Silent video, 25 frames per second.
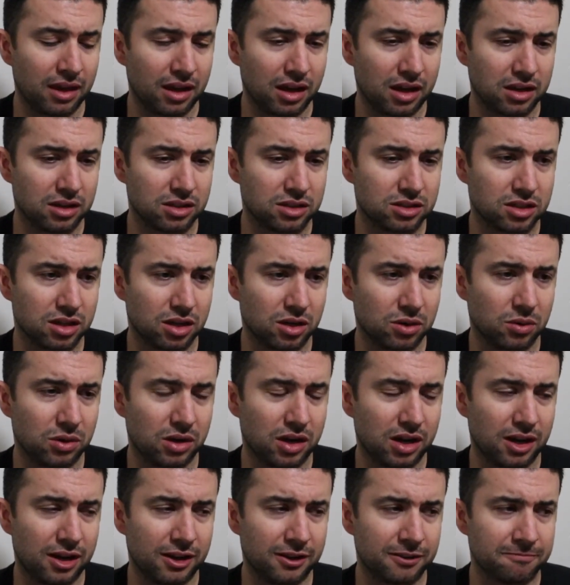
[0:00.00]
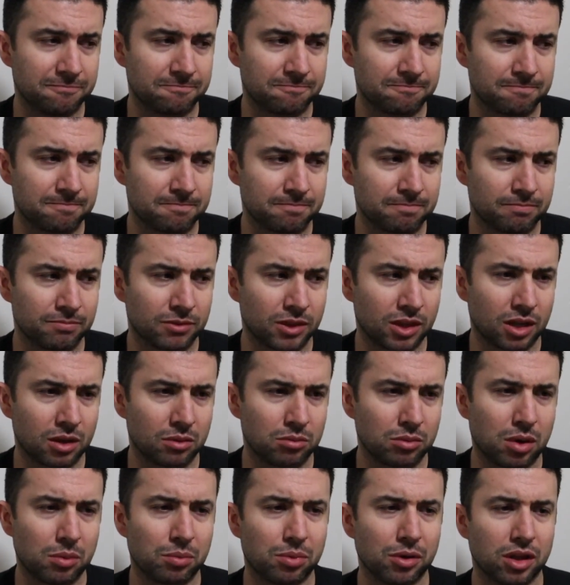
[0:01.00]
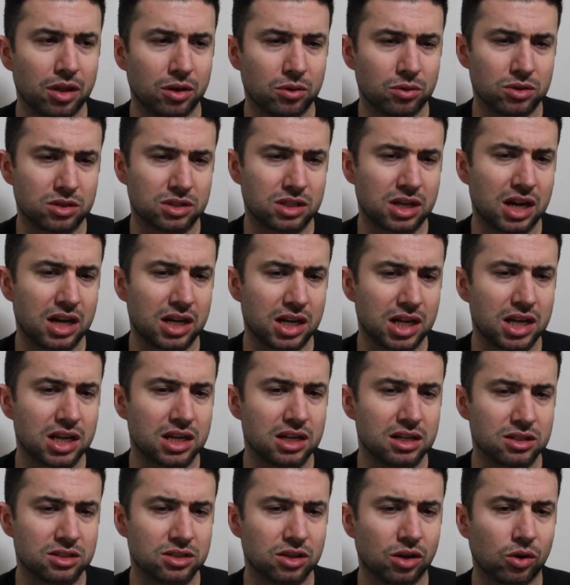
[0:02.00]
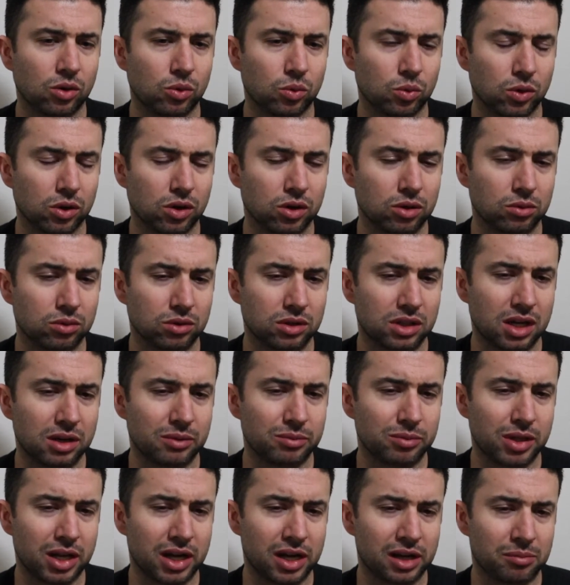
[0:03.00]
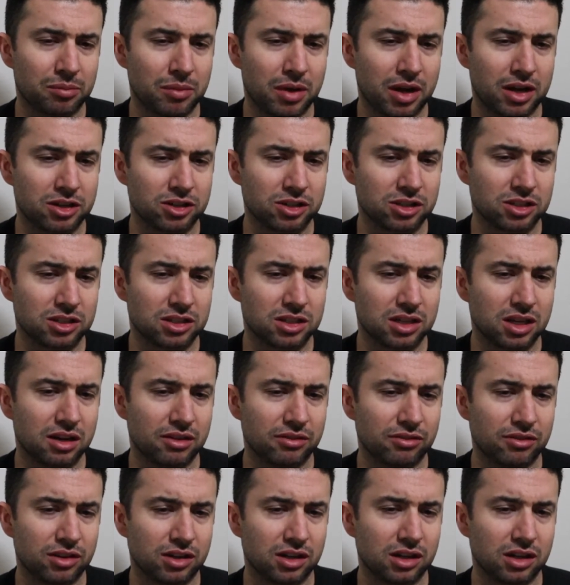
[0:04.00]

And so uh, my brother was kind of in his own world with that black magic stuff.